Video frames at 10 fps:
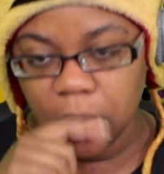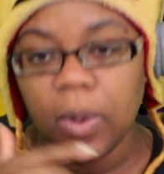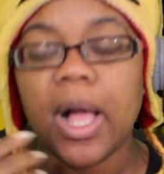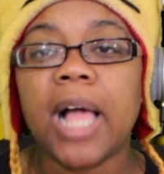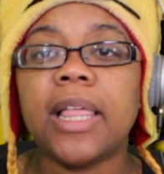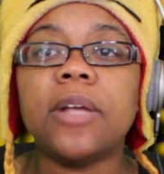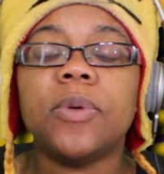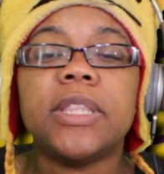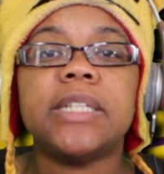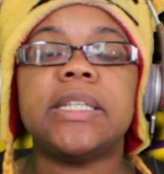Well, I like
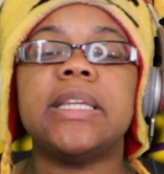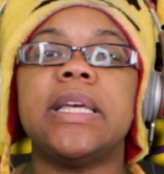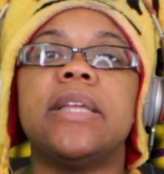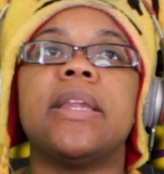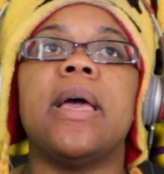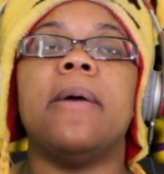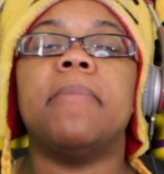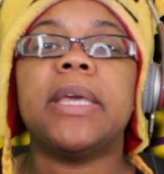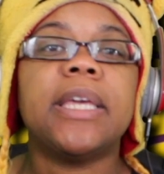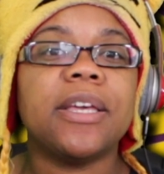what they did in
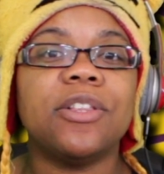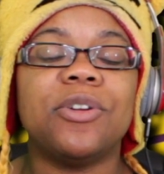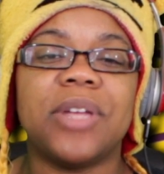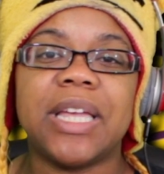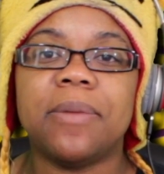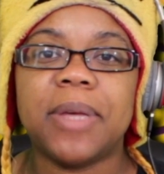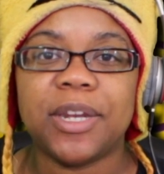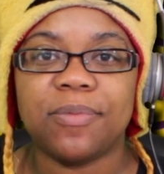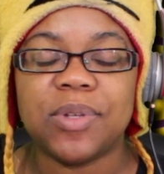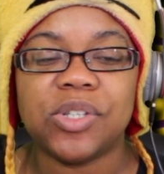making a little
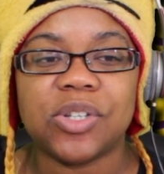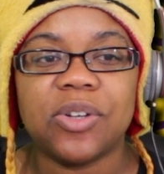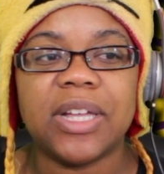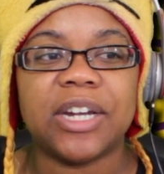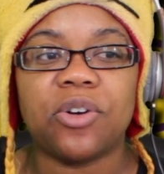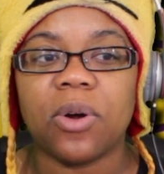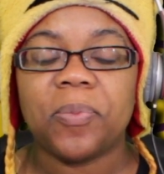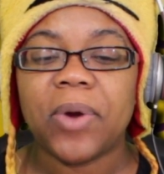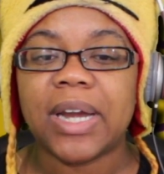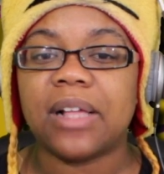animated musical and
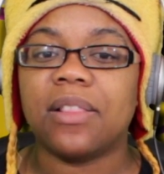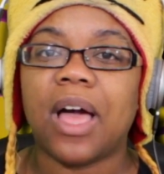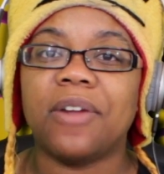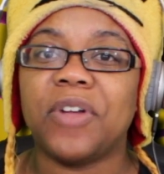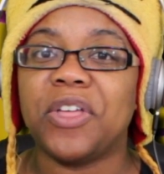incorporating a lot of